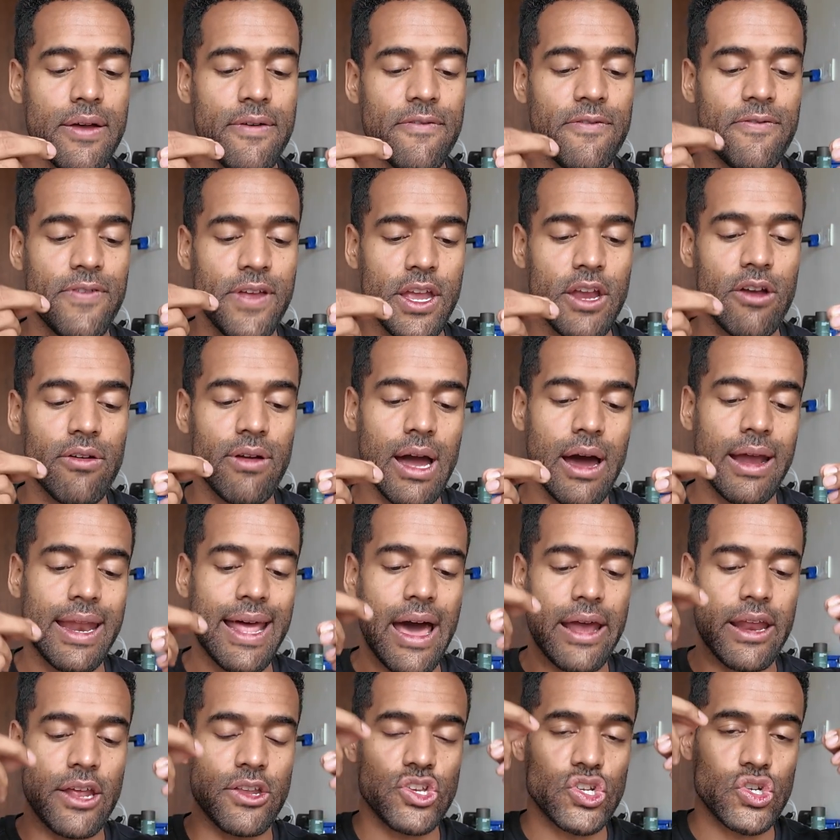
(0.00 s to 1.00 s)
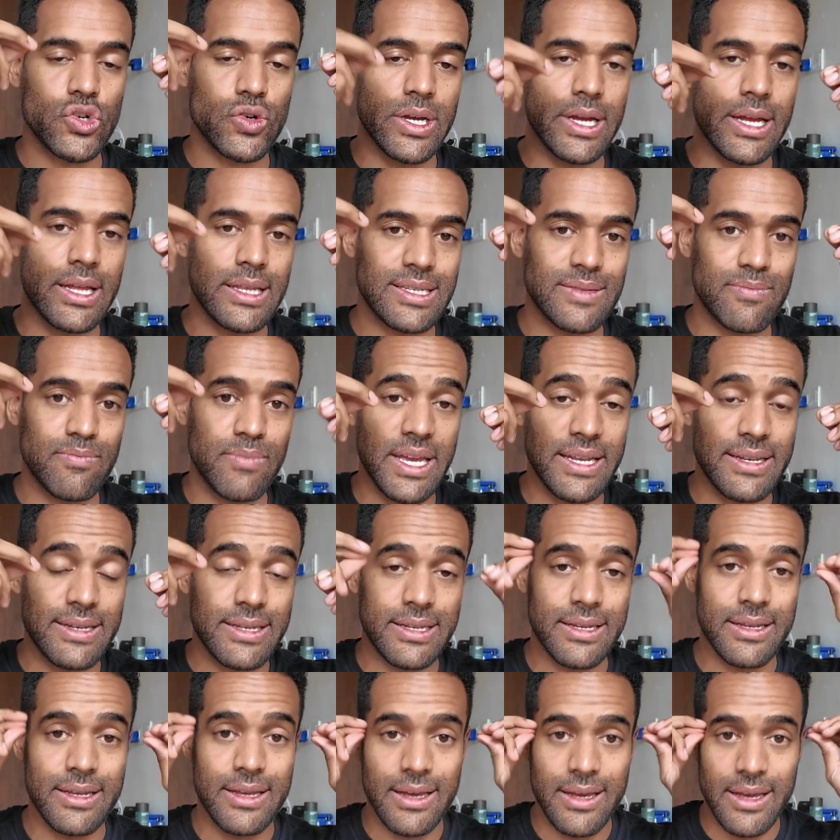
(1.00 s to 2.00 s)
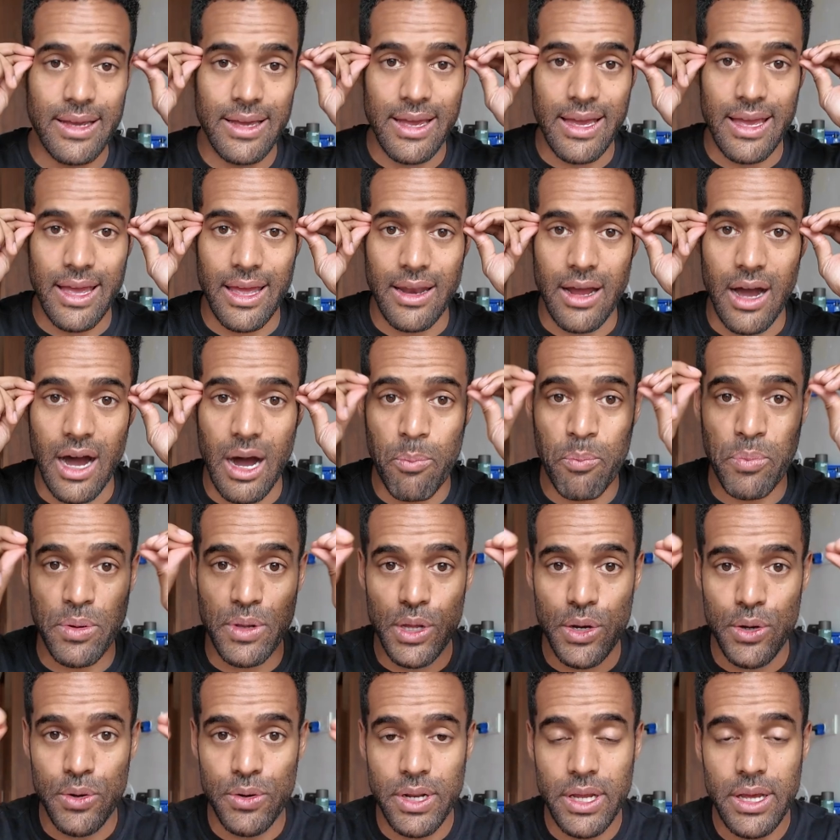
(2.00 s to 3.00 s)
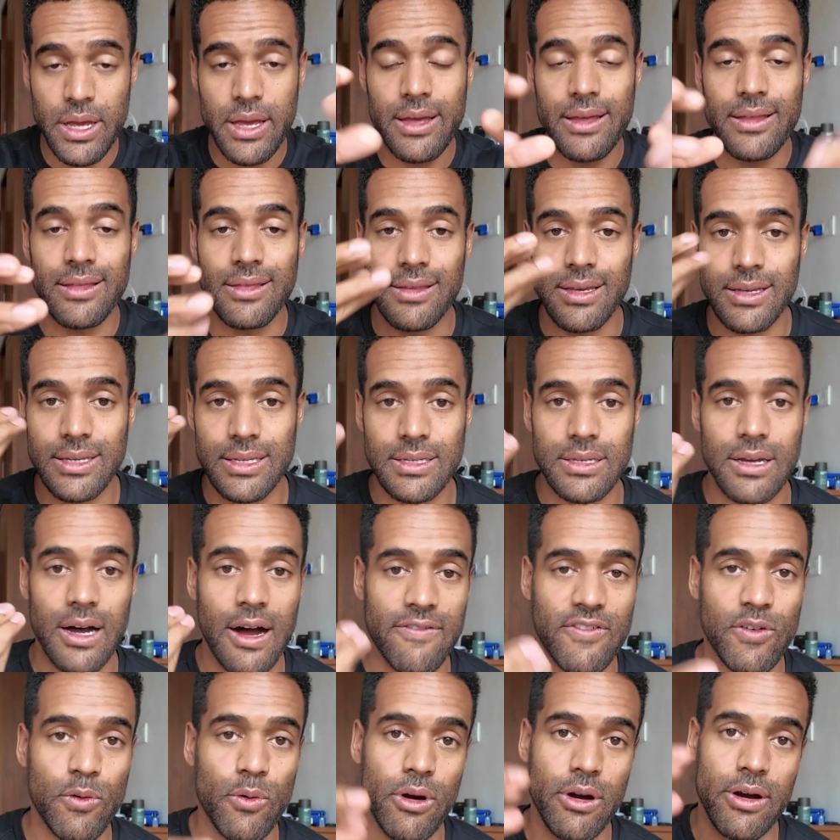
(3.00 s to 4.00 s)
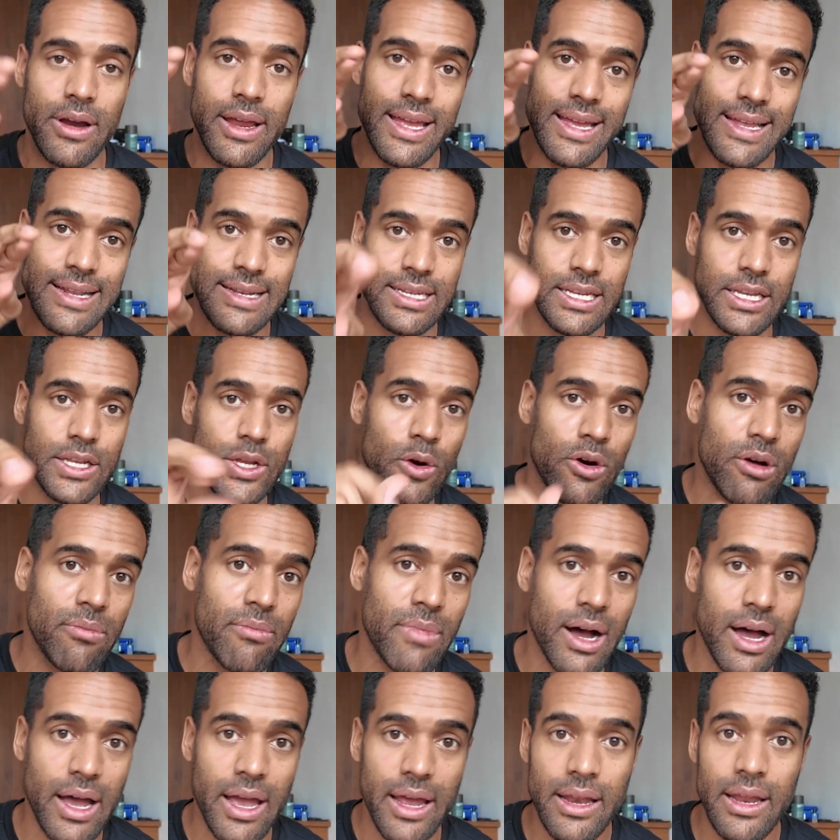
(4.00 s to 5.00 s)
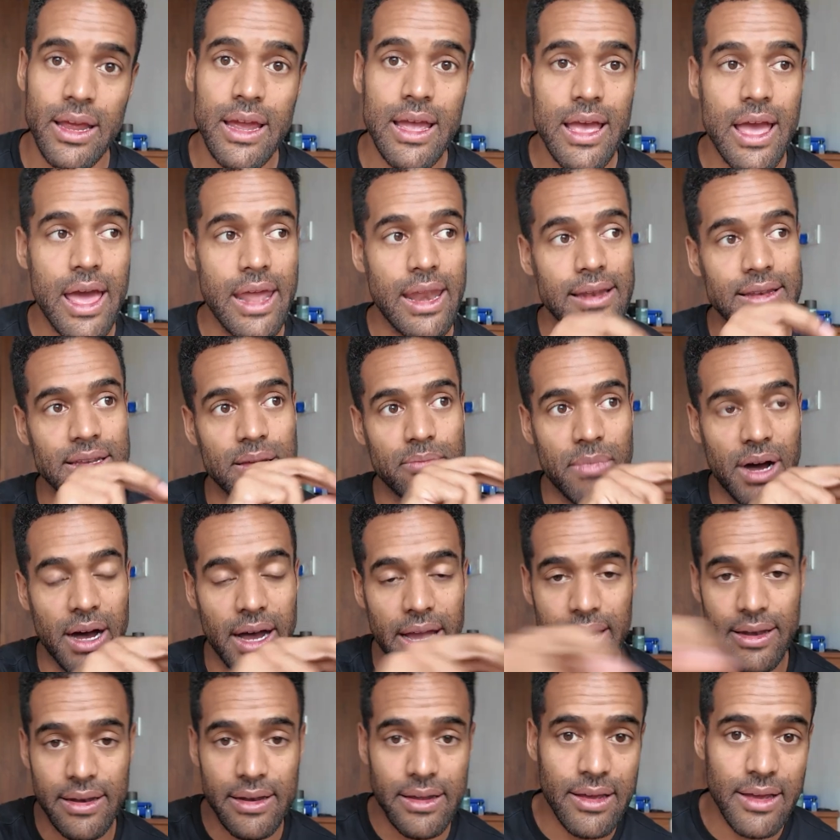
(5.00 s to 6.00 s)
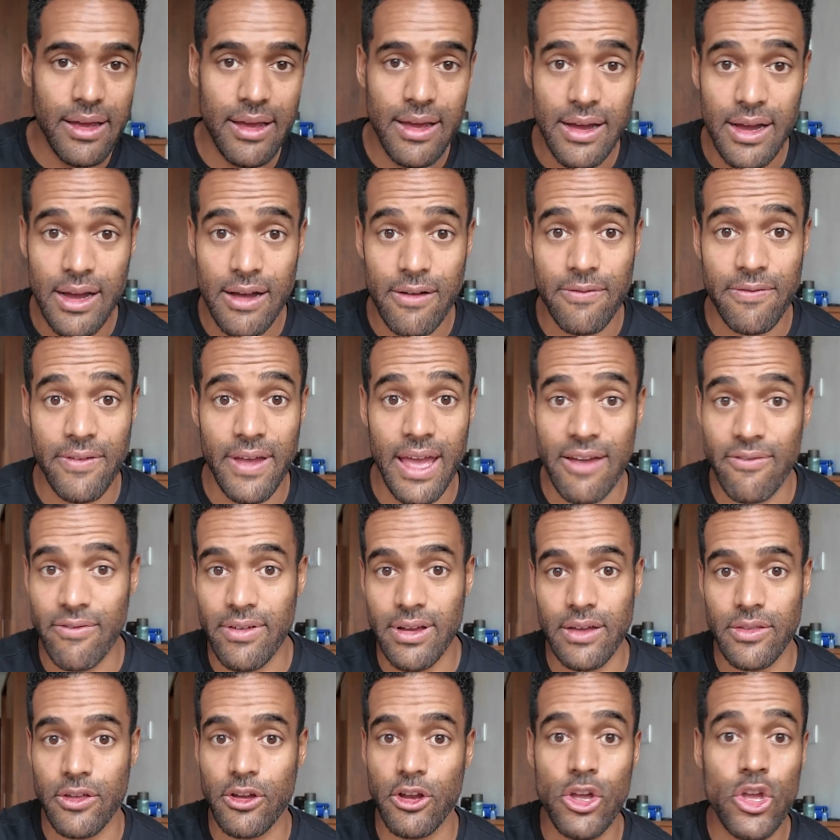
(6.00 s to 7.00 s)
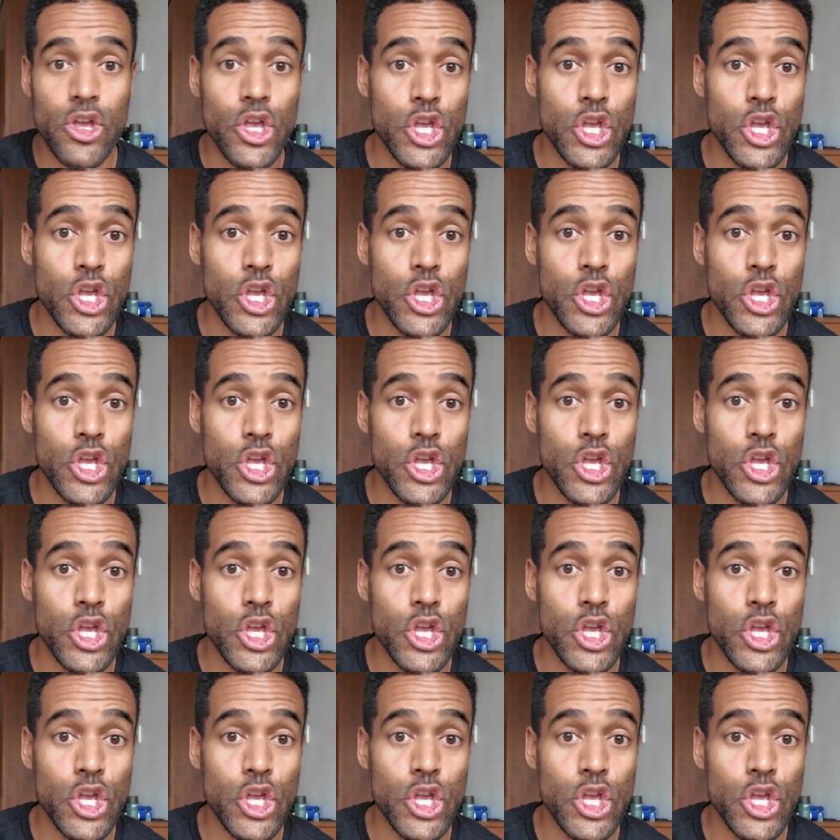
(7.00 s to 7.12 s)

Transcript: figure out how to transmit and upload this software into your mind and into mind of every other